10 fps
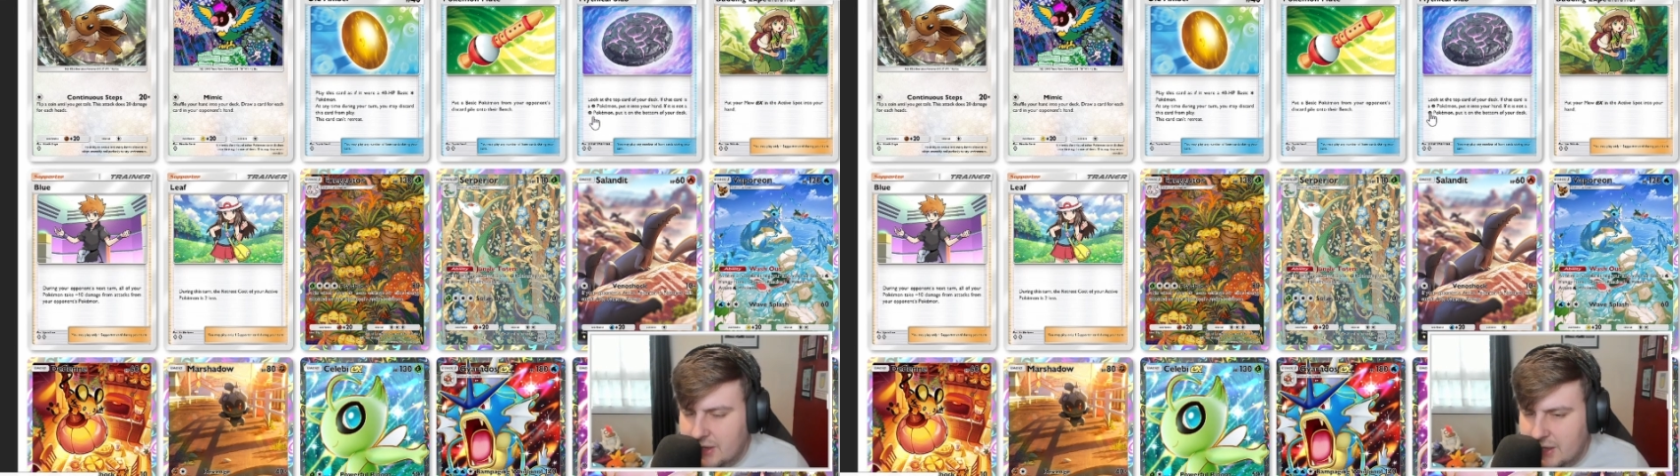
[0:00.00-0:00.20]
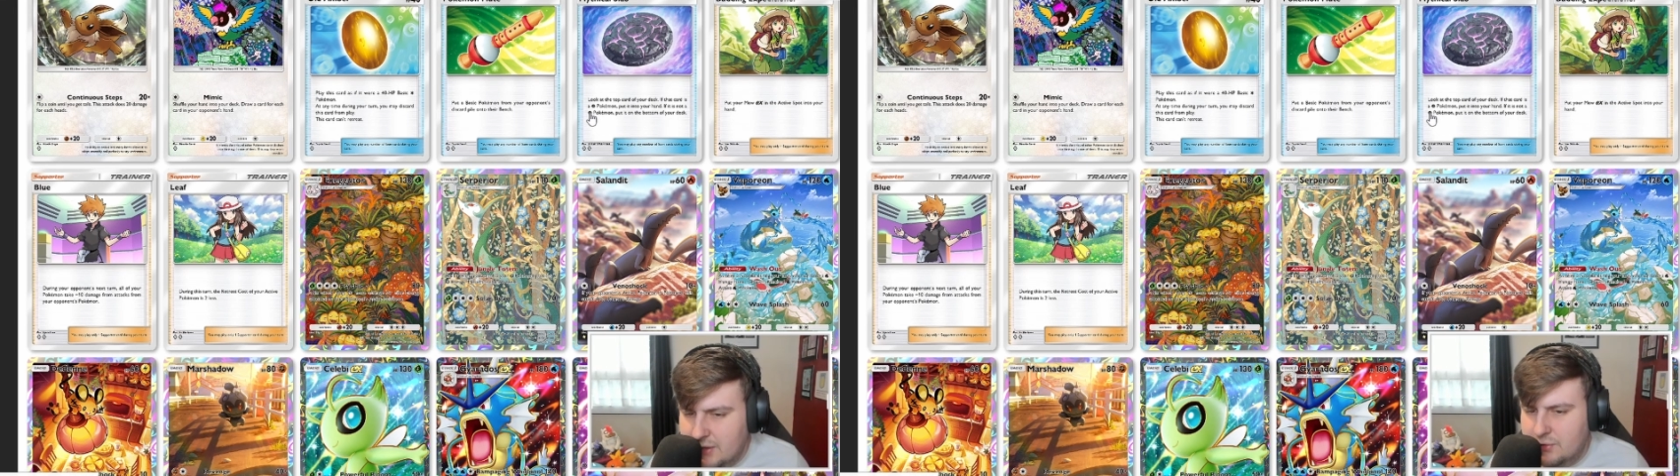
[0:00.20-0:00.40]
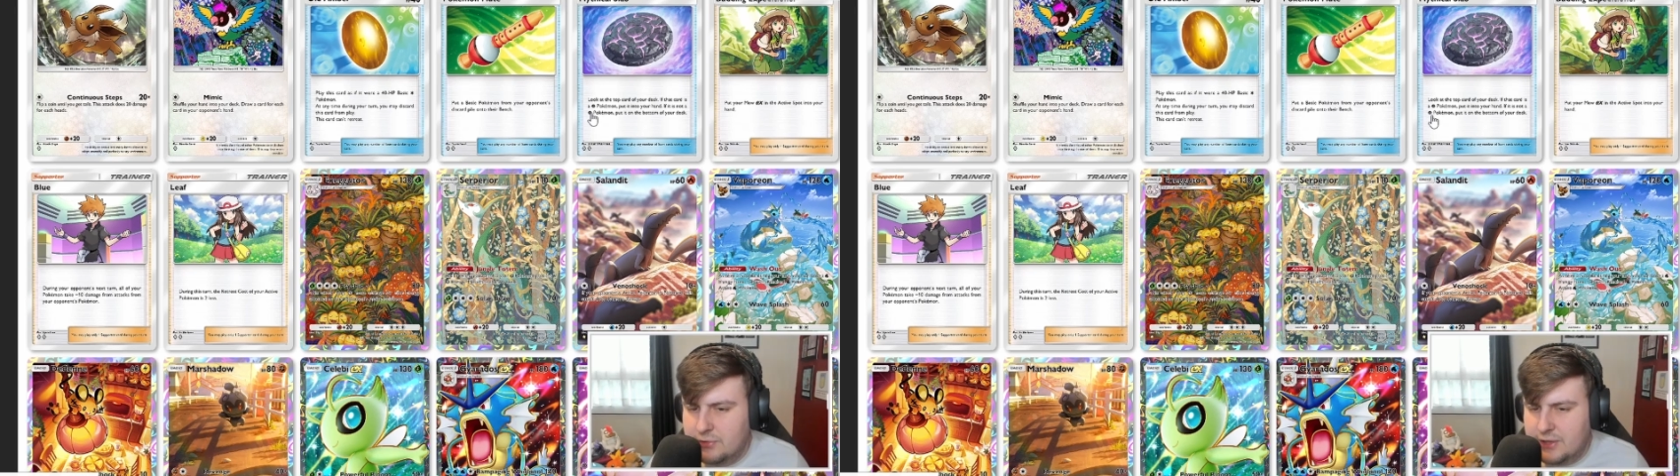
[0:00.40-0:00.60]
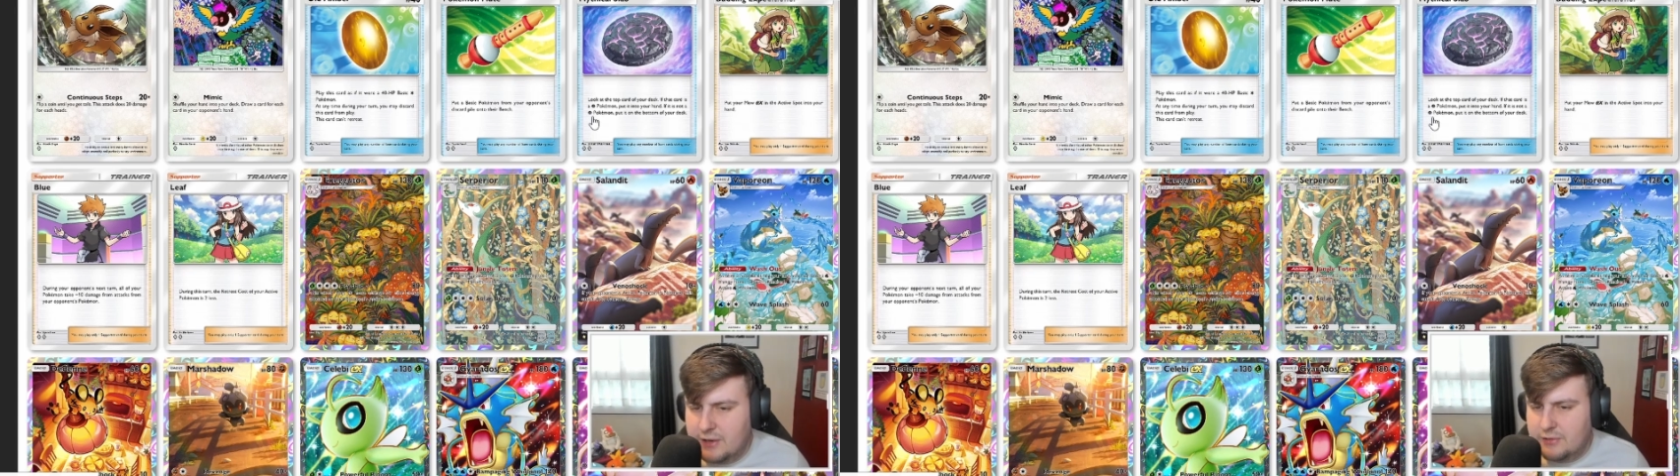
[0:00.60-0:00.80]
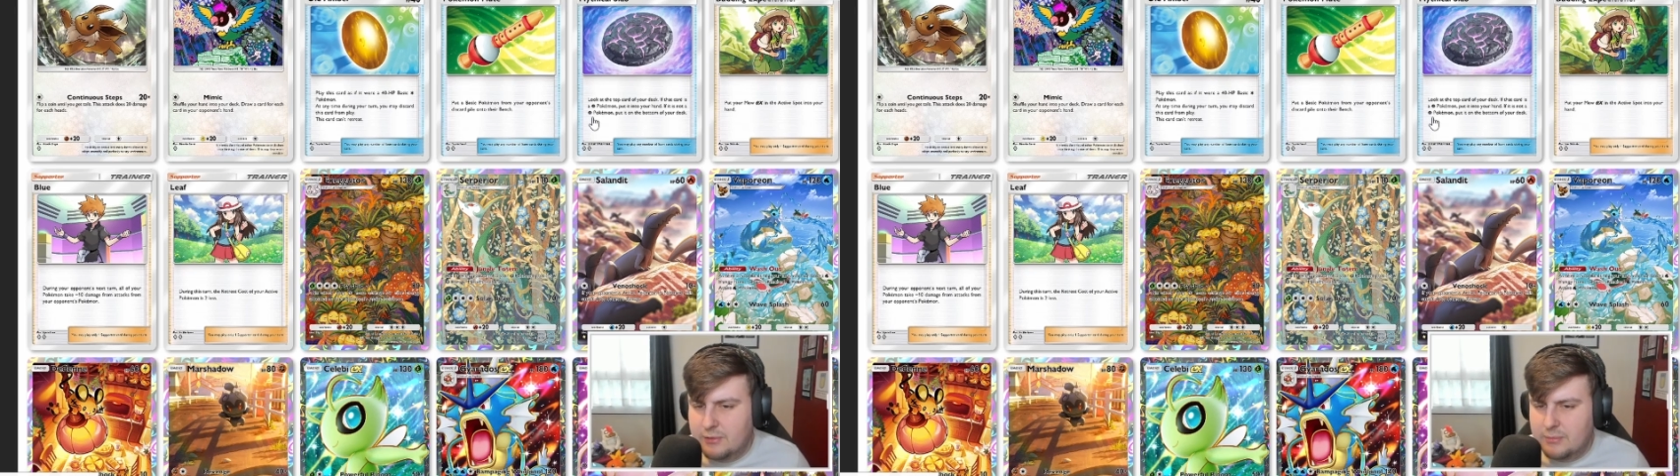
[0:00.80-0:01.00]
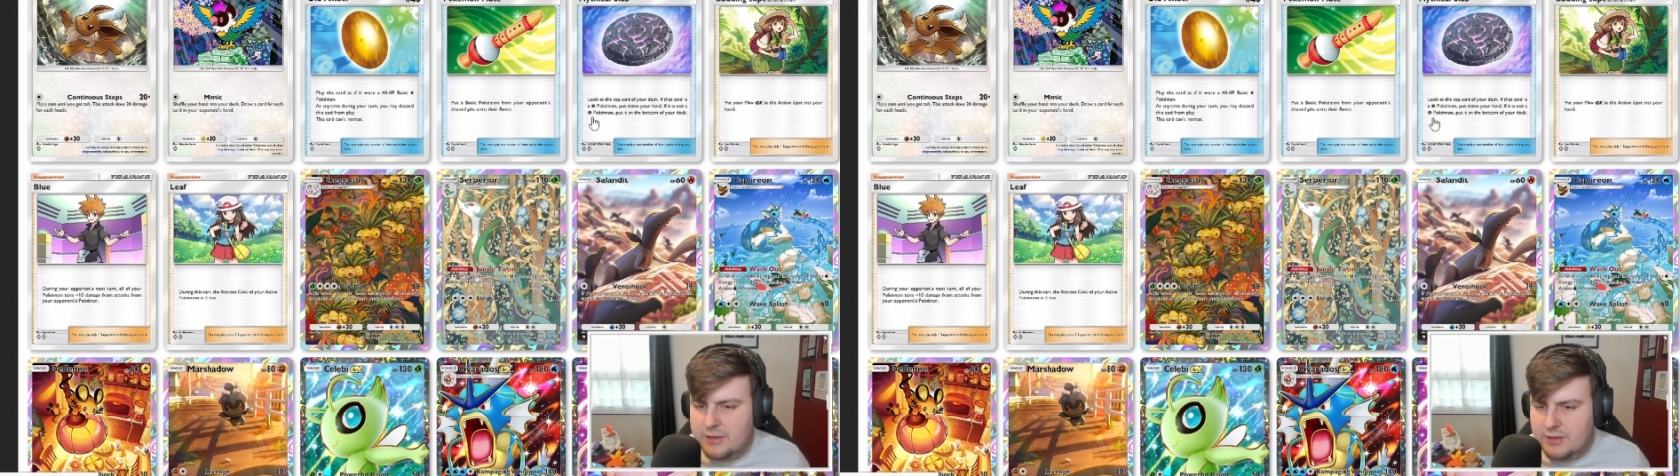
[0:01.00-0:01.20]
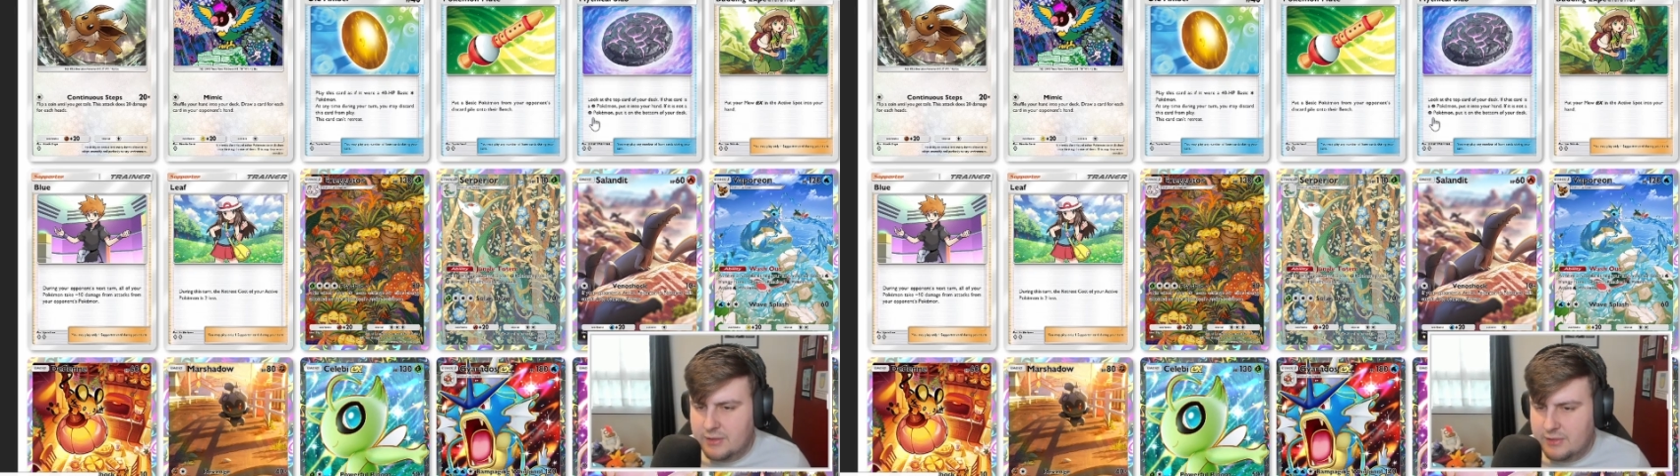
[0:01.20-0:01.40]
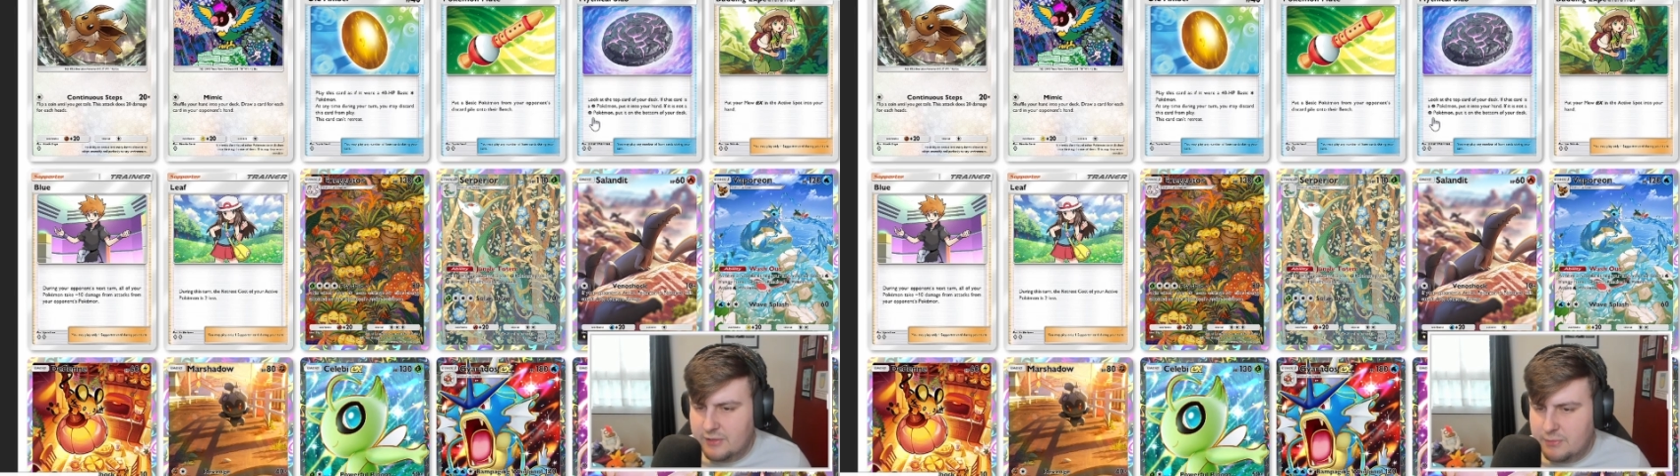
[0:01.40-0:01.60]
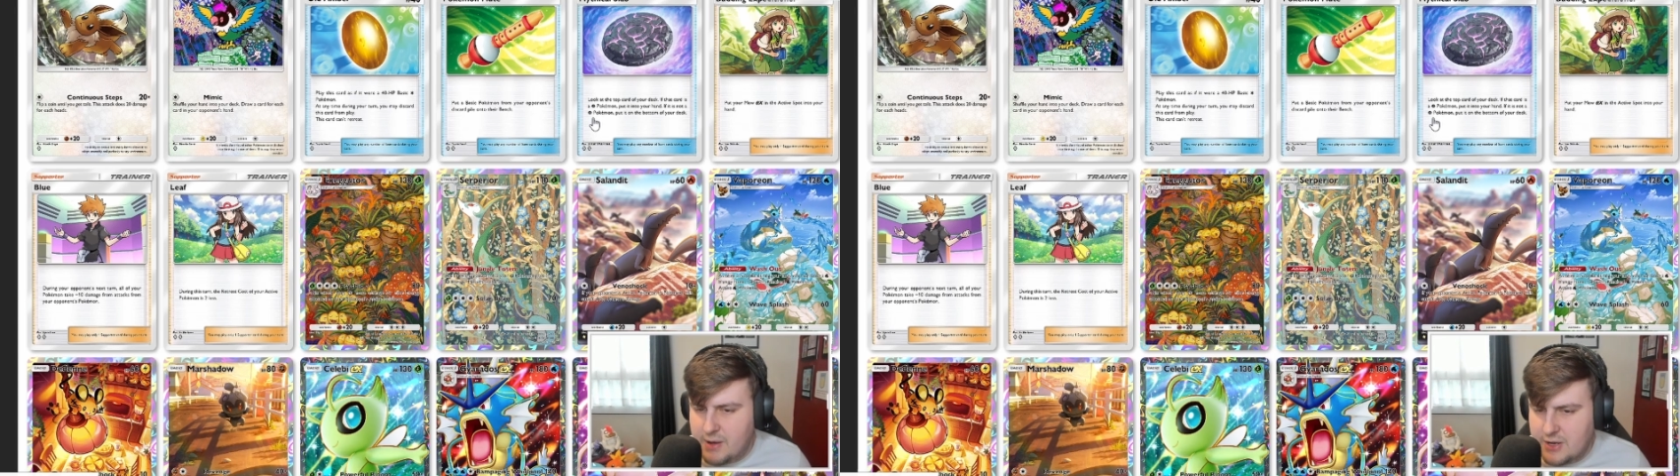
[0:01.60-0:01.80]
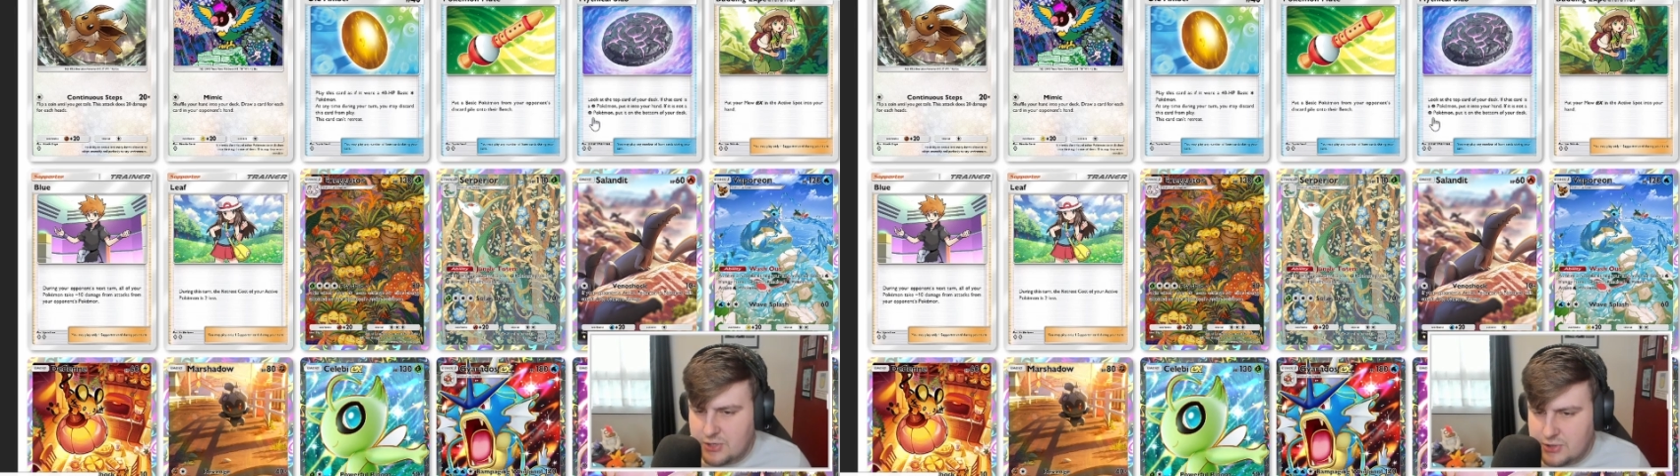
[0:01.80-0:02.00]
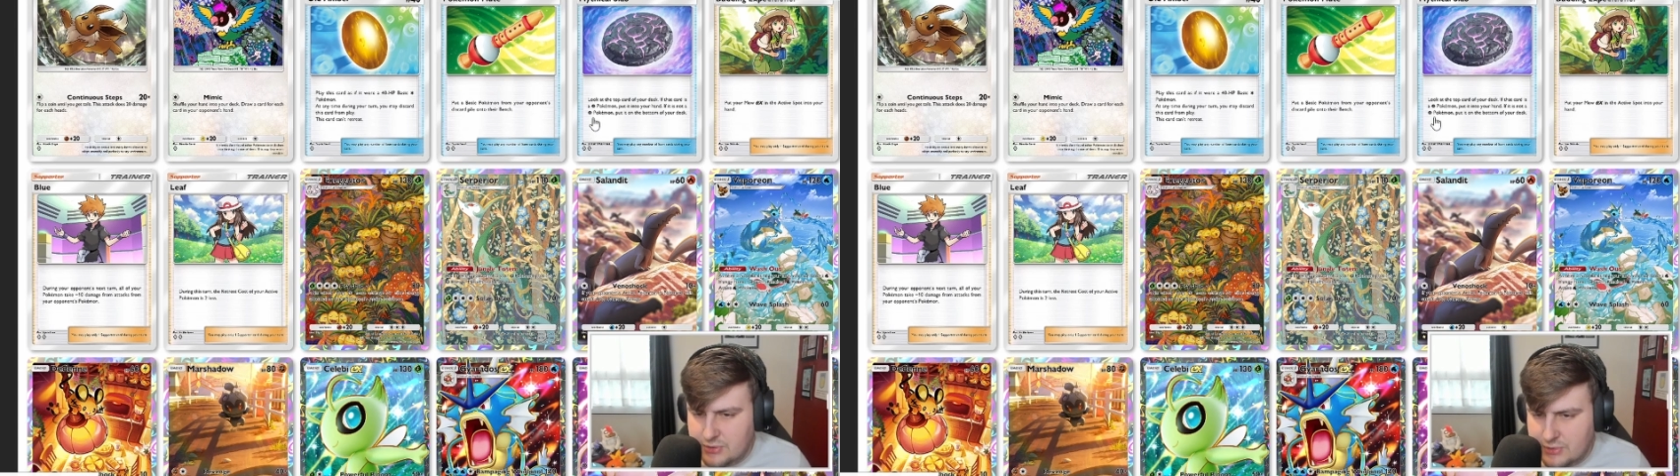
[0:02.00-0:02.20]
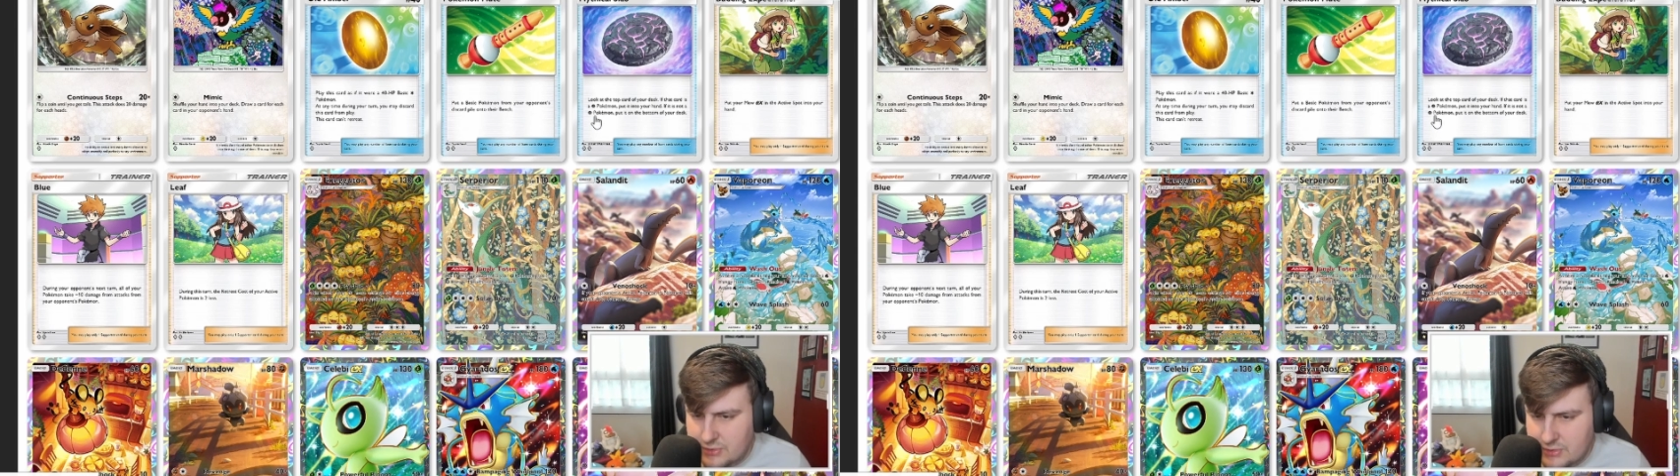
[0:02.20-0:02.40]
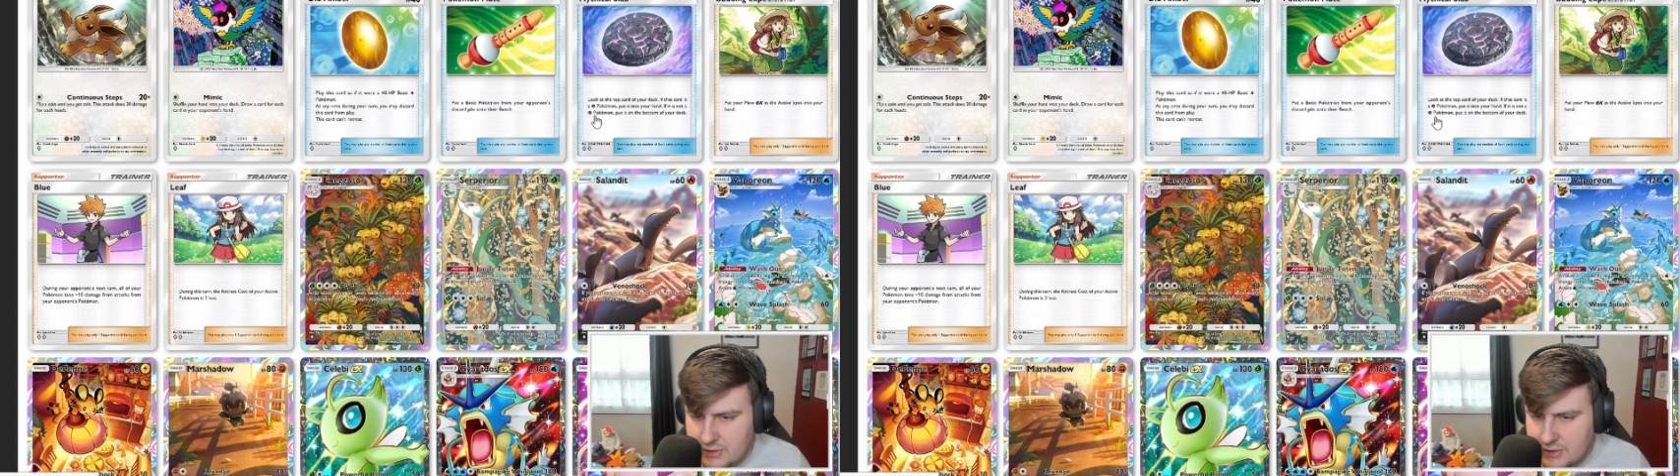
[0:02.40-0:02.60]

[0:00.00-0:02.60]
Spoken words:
in your deck somewhere, this makes sure